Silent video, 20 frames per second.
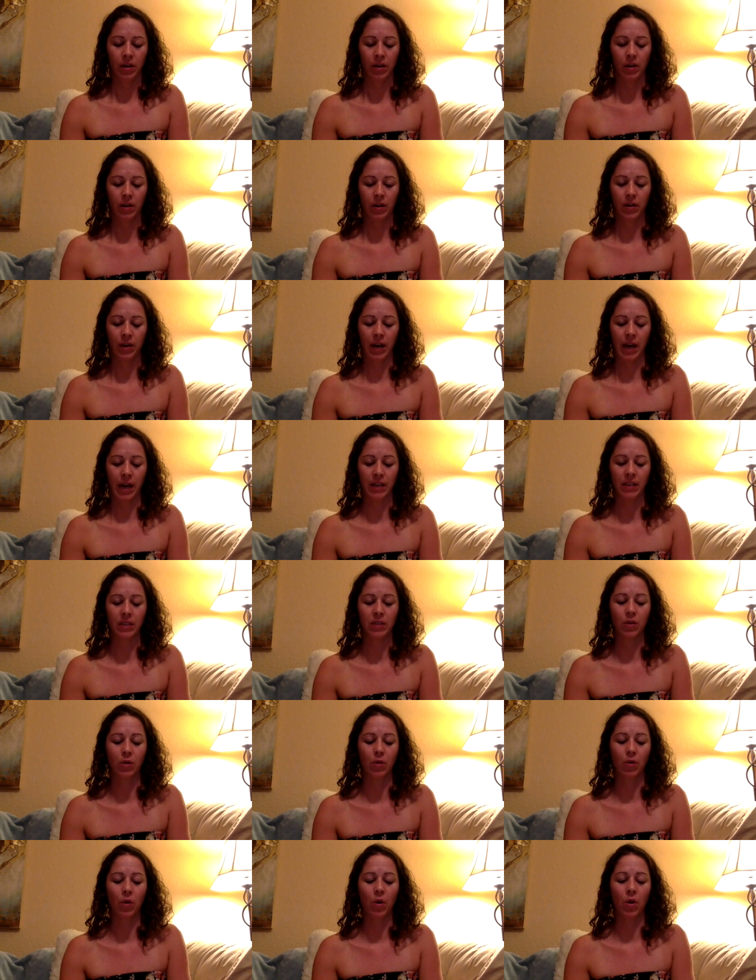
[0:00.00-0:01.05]
Okay,
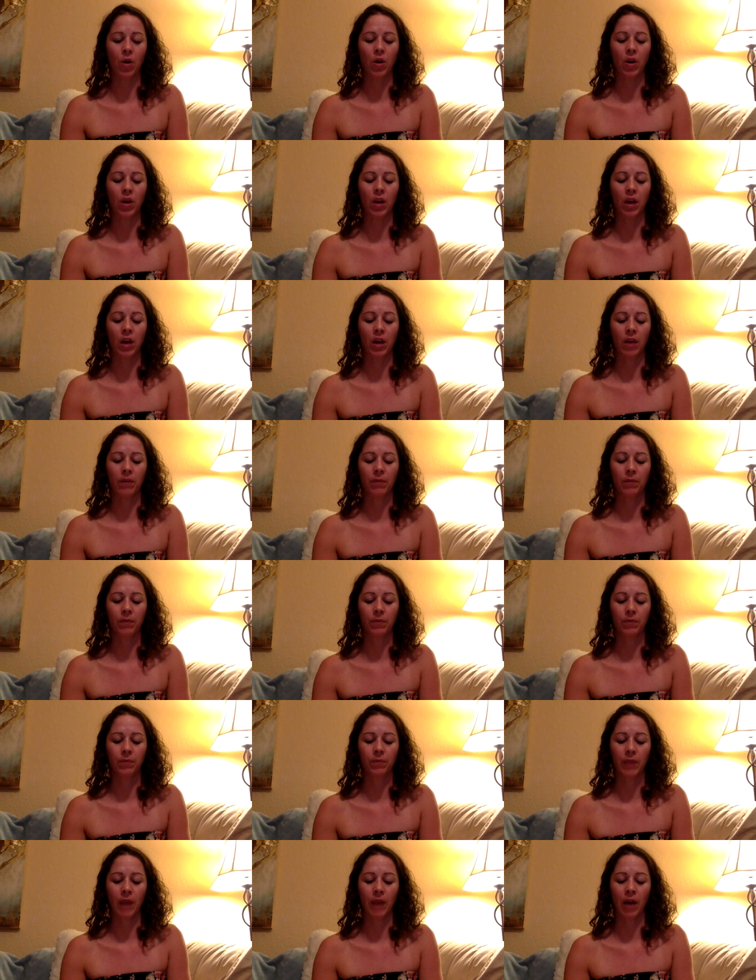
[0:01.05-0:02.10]
so
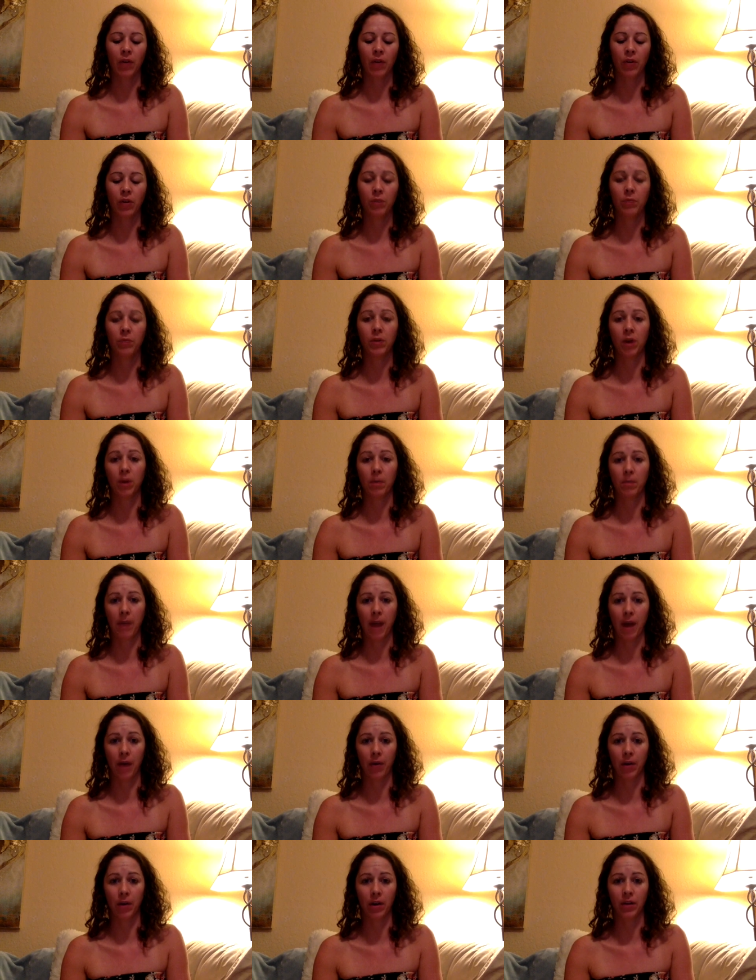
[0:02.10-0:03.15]
how do you become
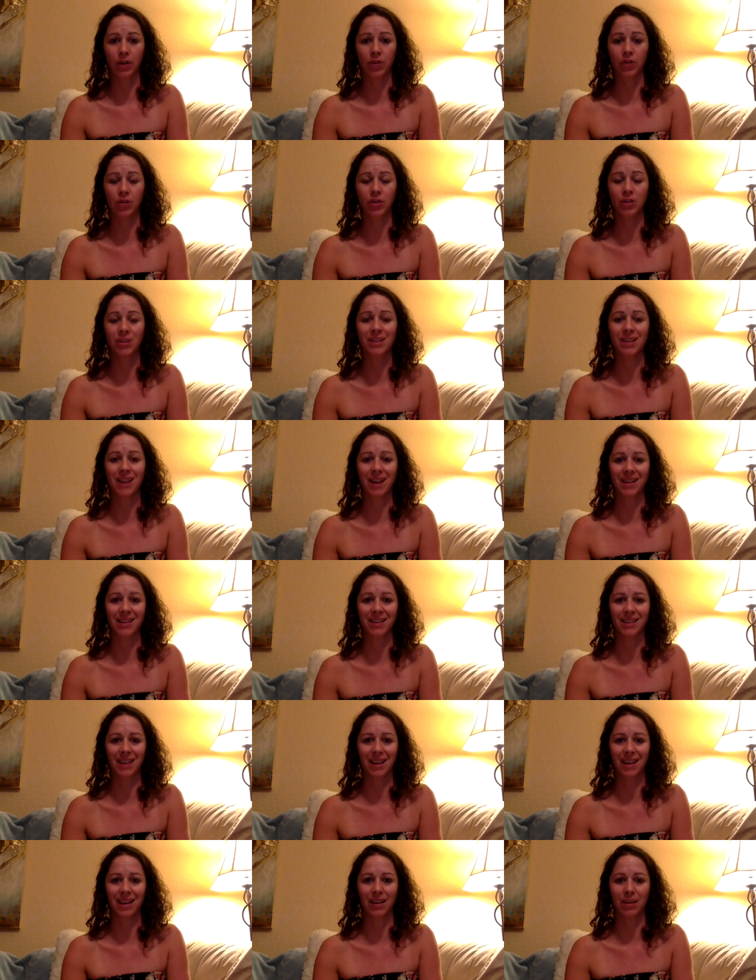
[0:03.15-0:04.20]
power? You just start
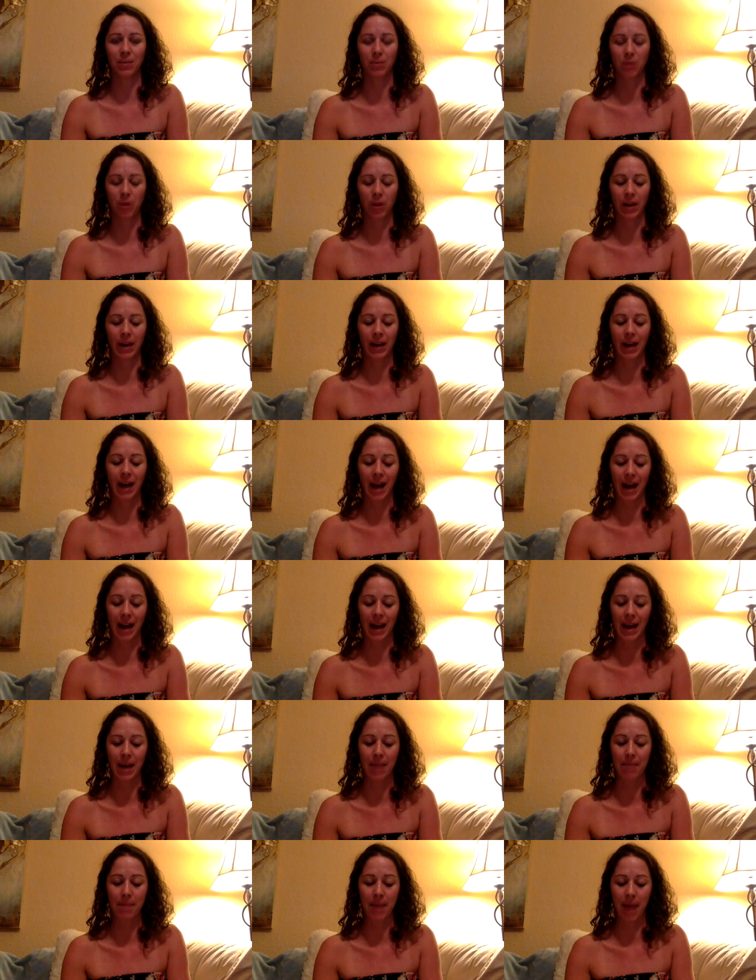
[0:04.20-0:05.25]
saying in the morning, I
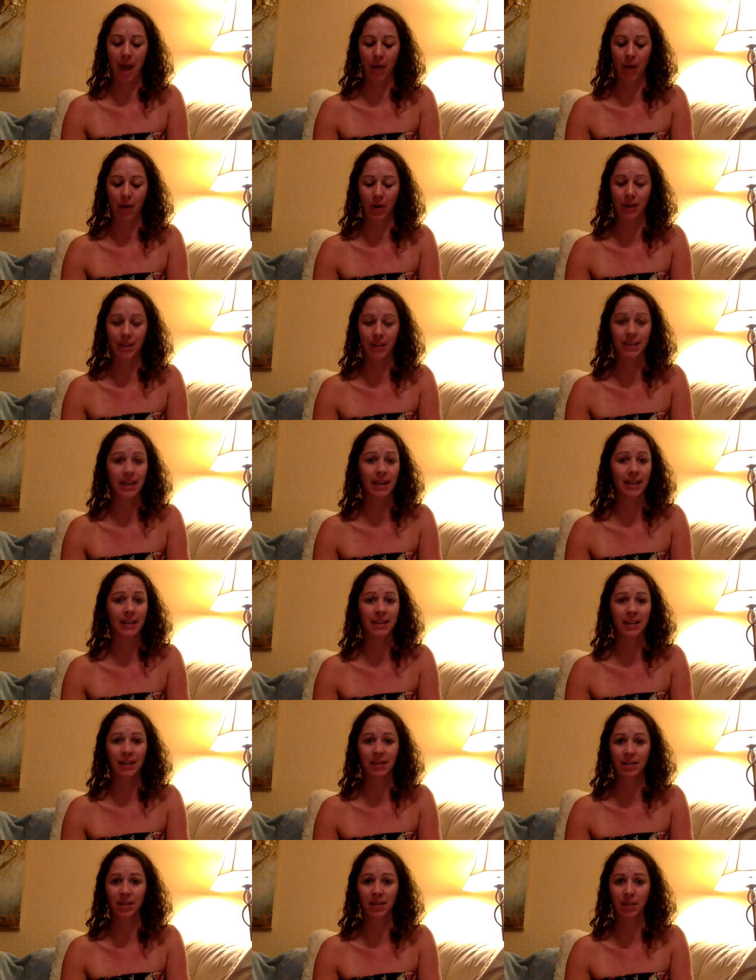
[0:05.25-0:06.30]
am power. Say it
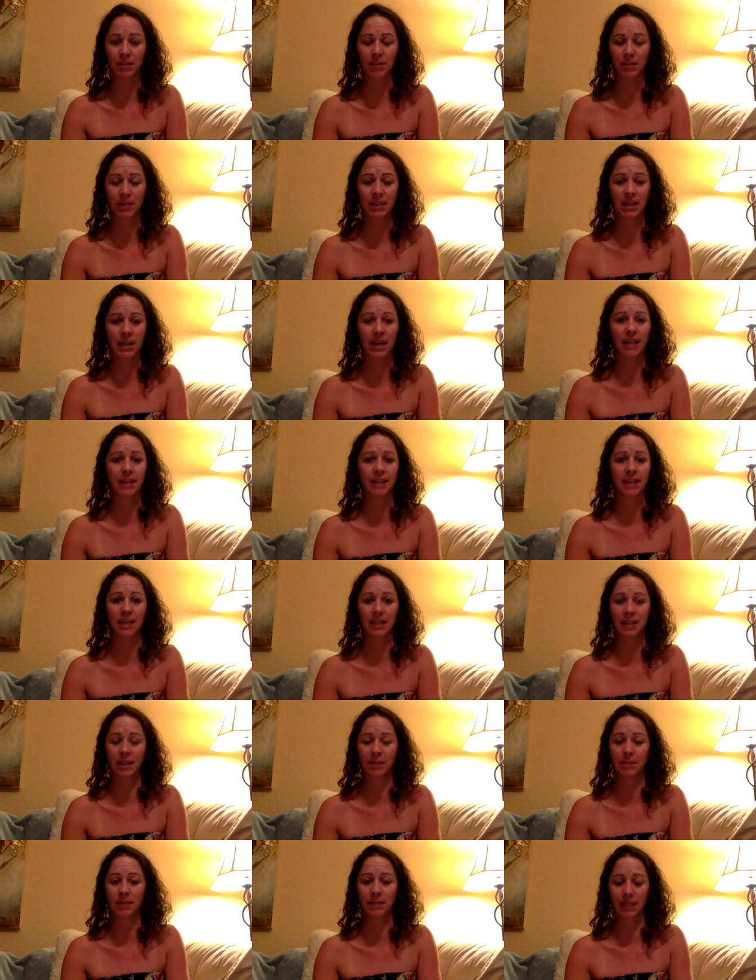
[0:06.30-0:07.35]
10 times a day, 10
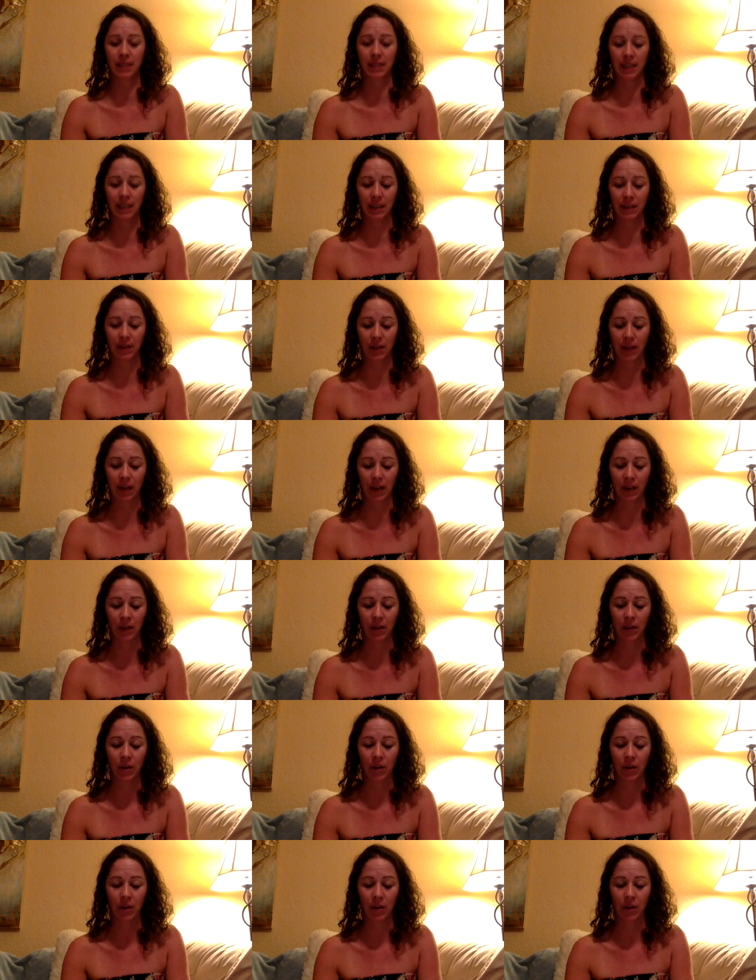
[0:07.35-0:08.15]
times in the evening.